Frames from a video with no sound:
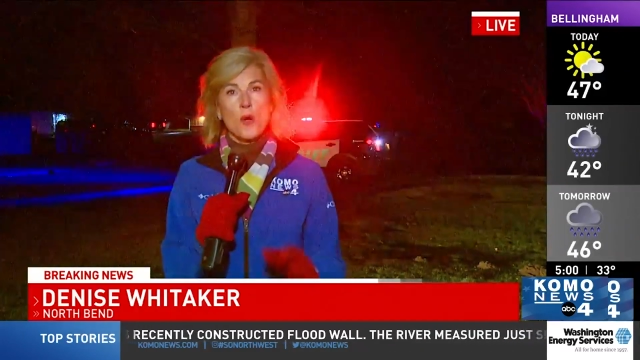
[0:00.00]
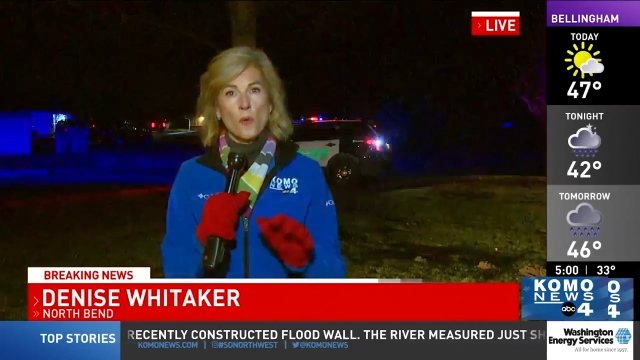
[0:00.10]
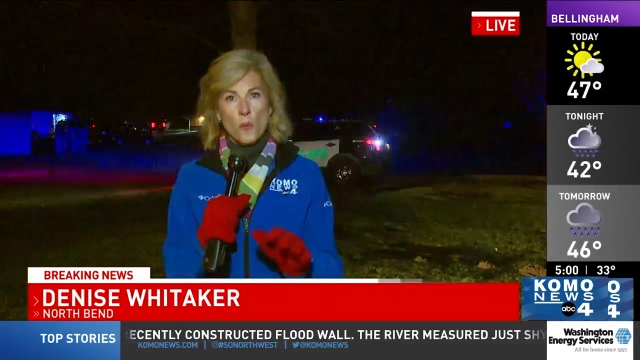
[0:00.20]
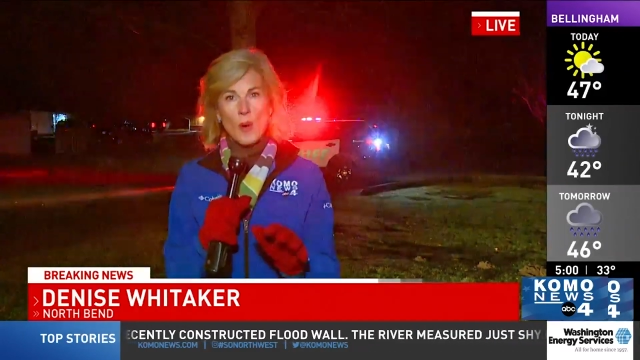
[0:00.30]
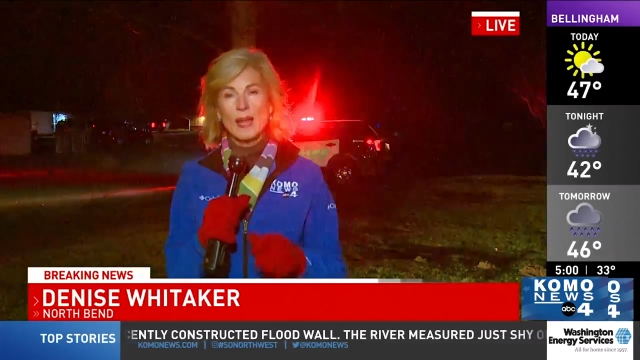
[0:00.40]

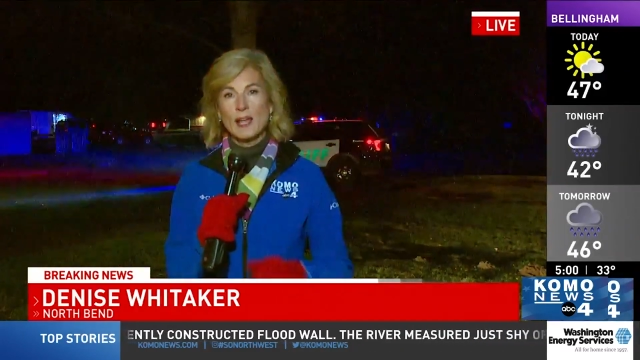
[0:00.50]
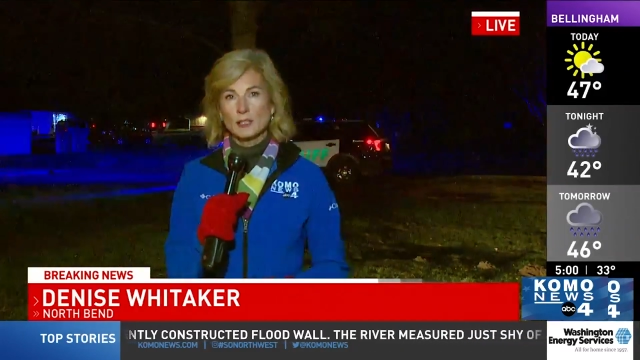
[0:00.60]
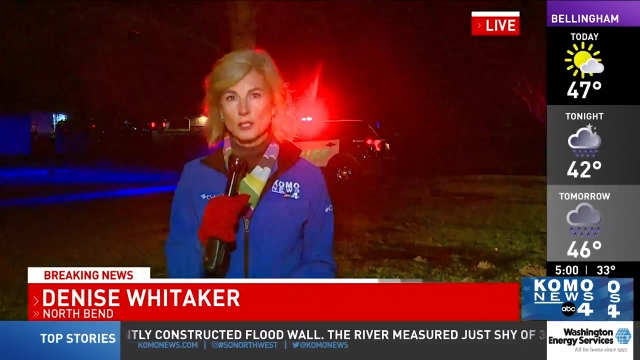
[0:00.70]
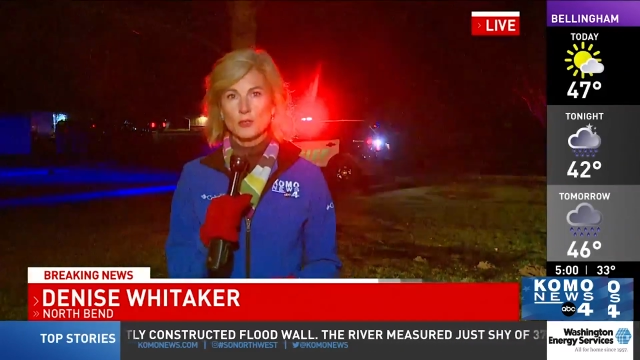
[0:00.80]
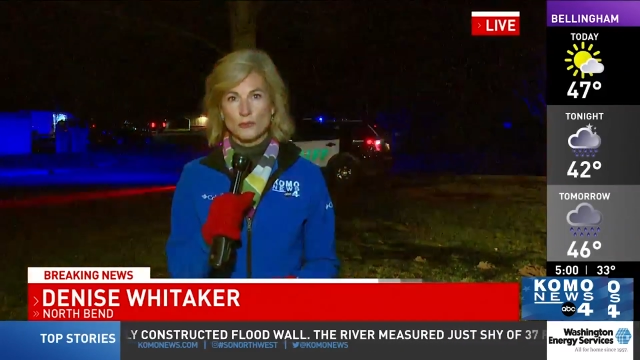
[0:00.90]
What I
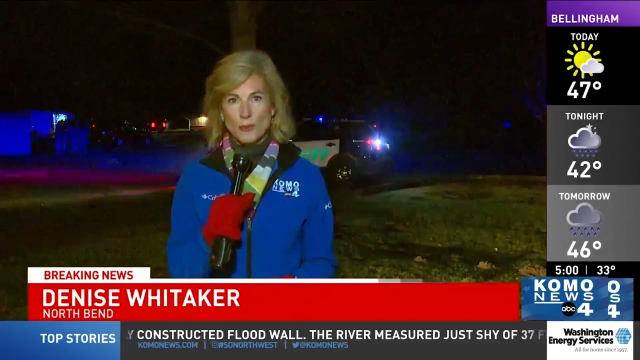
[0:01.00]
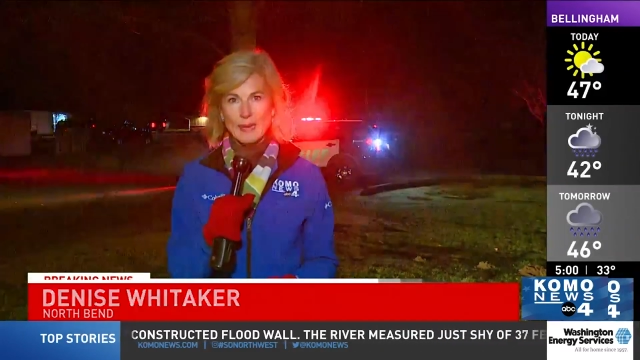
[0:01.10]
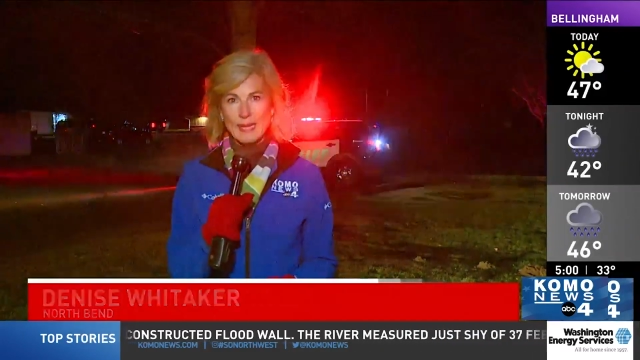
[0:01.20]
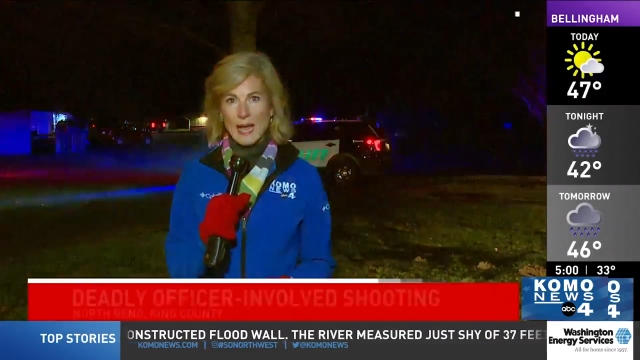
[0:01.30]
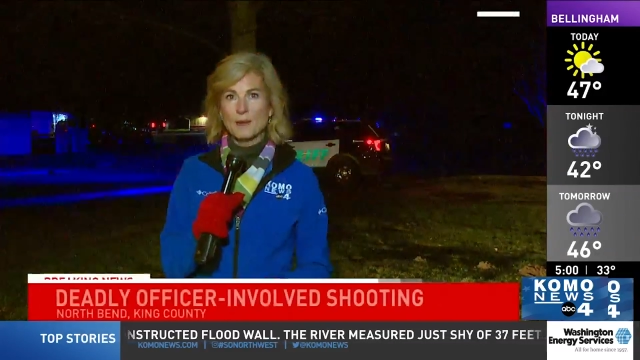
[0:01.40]
learned
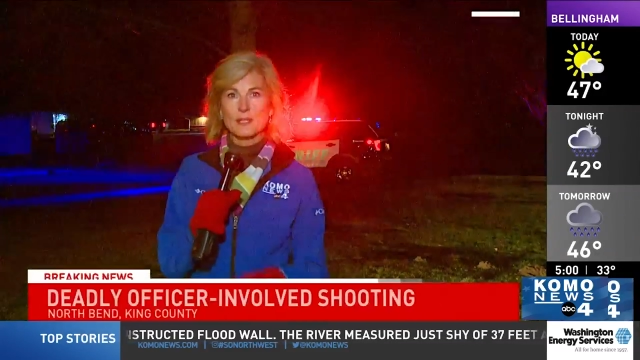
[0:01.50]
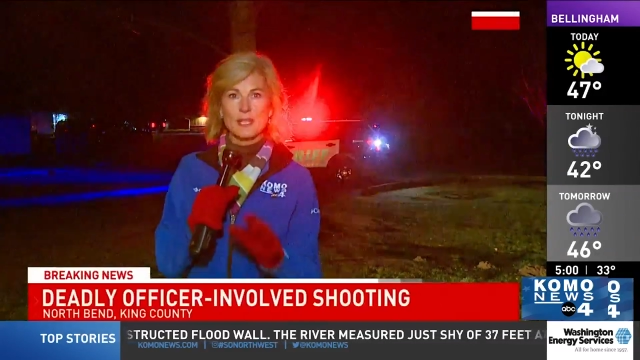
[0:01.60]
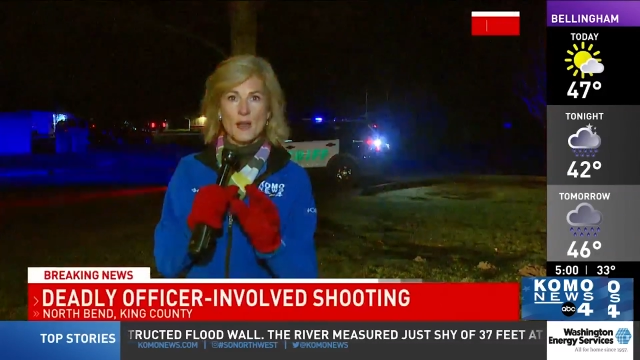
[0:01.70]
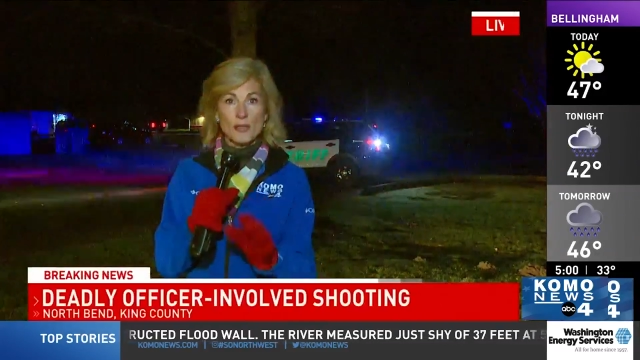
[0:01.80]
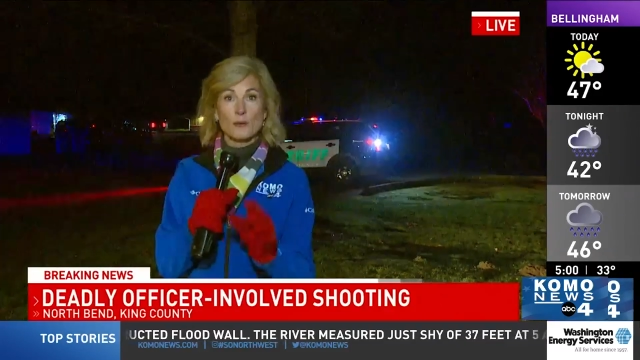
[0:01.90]
right now is
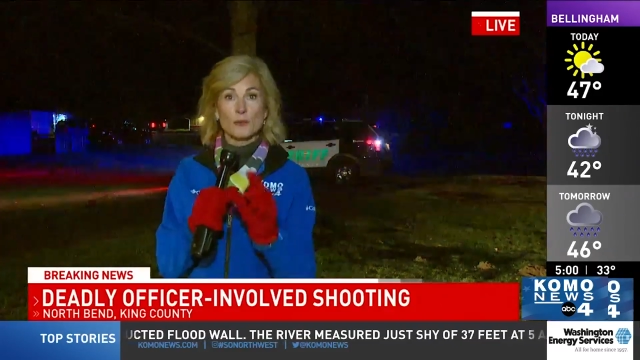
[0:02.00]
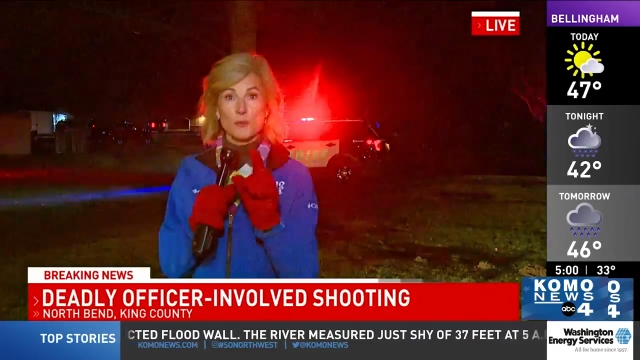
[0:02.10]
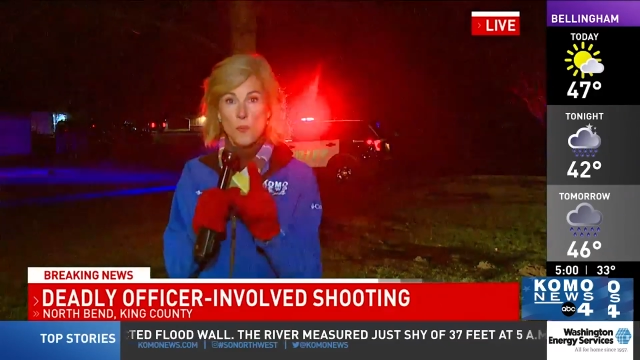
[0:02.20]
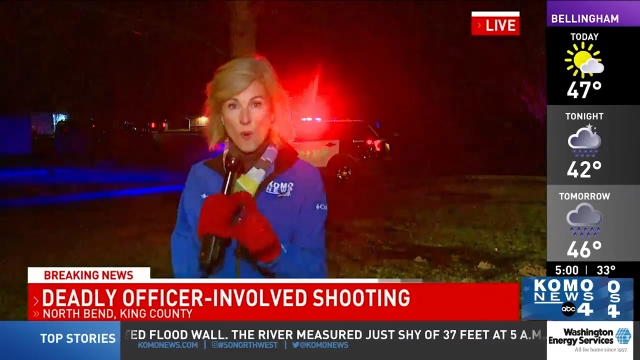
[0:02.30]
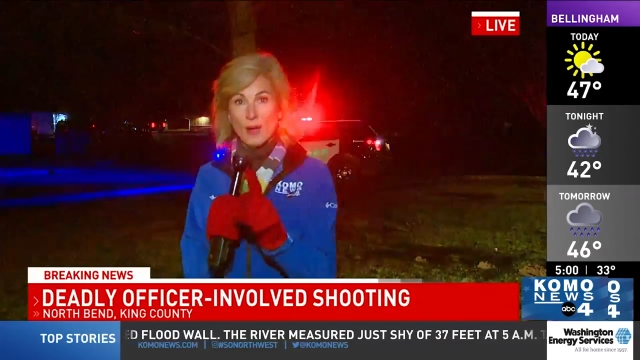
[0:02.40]
that there was
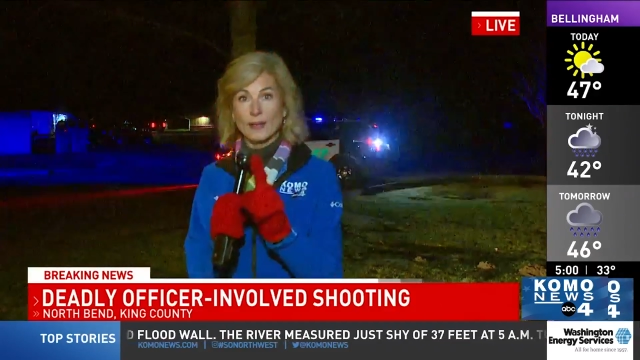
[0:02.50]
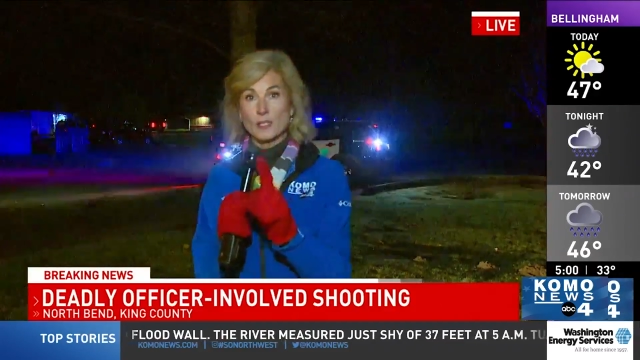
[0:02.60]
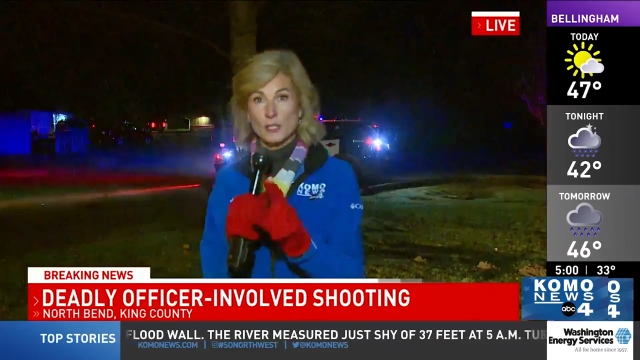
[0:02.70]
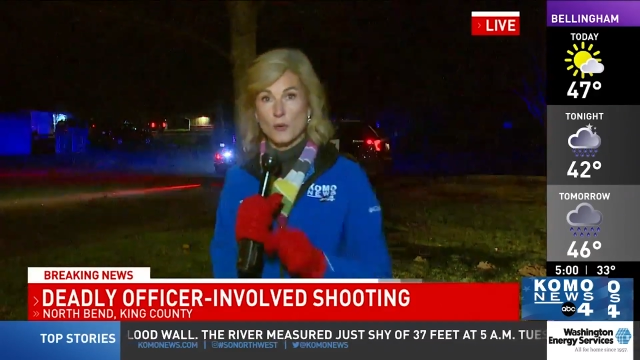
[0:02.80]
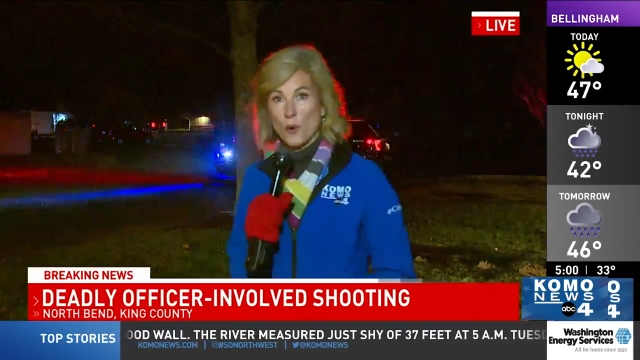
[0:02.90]
one
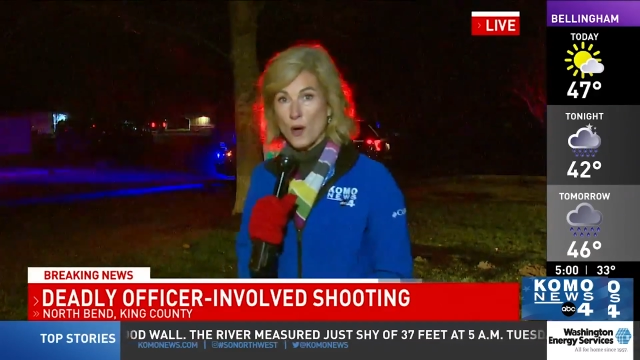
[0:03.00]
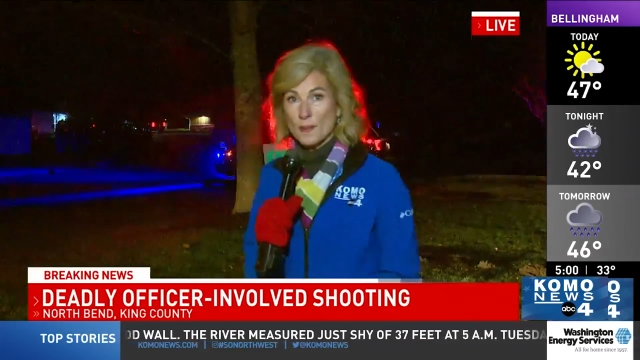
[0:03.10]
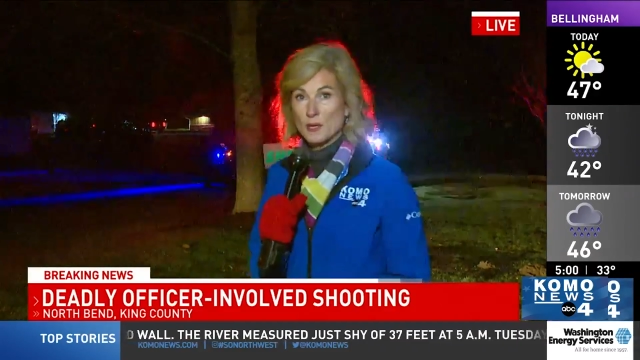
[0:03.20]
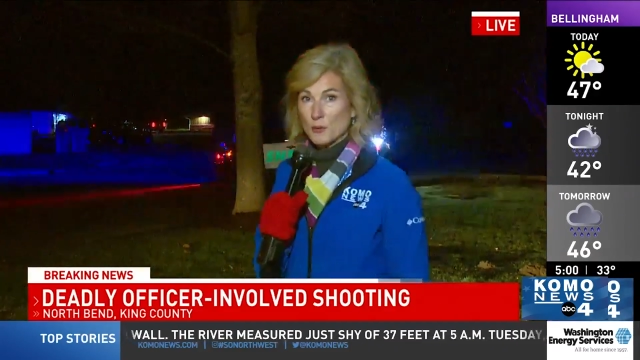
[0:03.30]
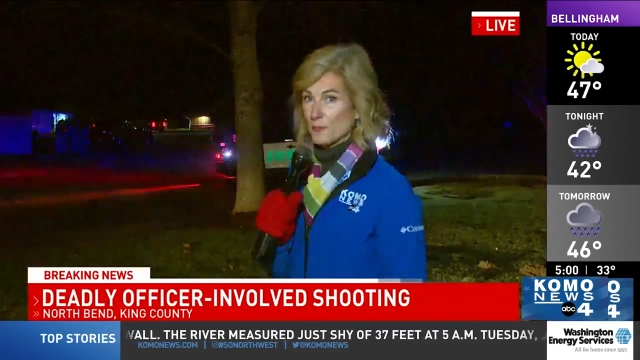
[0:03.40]

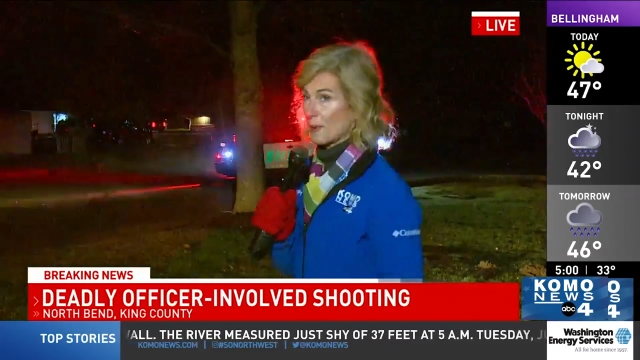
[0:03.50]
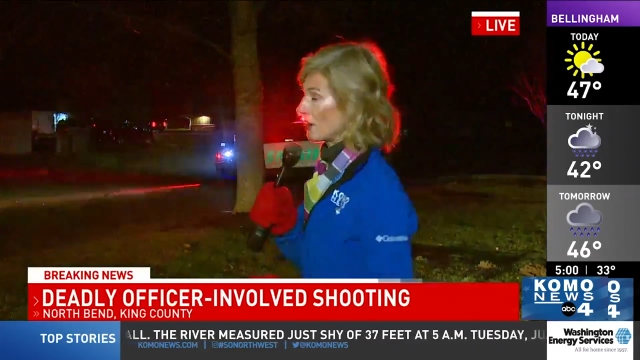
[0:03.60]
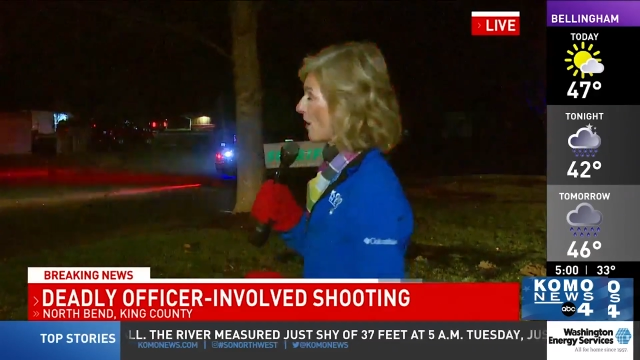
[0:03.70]
Snoqualmie North Bend